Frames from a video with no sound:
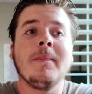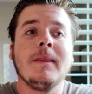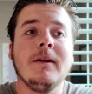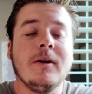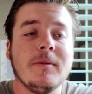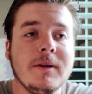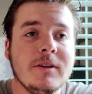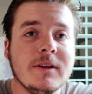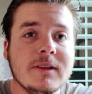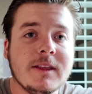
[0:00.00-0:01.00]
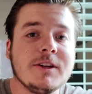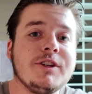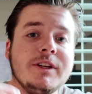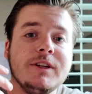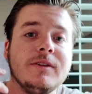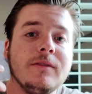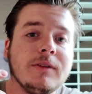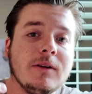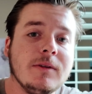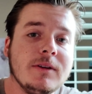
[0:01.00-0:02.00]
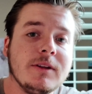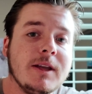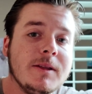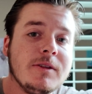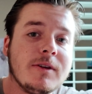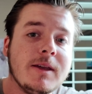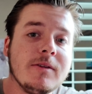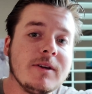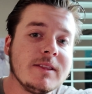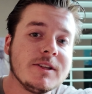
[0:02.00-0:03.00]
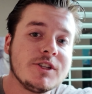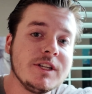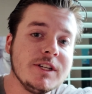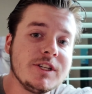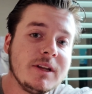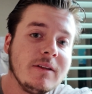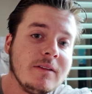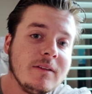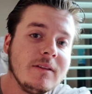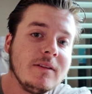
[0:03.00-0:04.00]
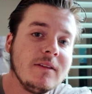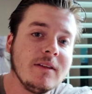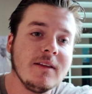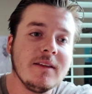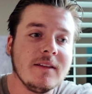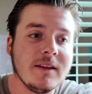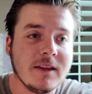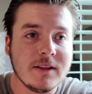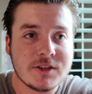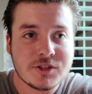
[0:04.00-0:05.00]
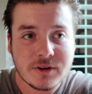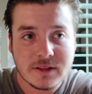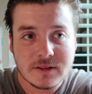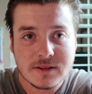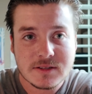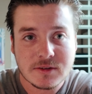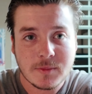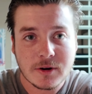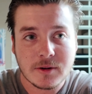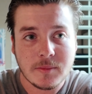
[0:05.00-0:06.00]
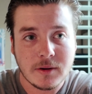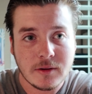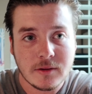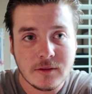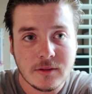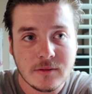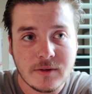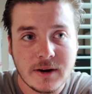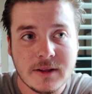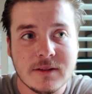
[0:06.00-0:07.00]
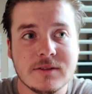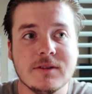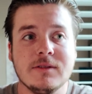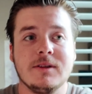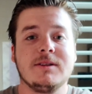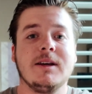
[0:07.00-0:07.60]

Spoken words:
you know what I mean, you get that chi flowing, you get the chi-chiing, it strengthens the Merkaba, right? The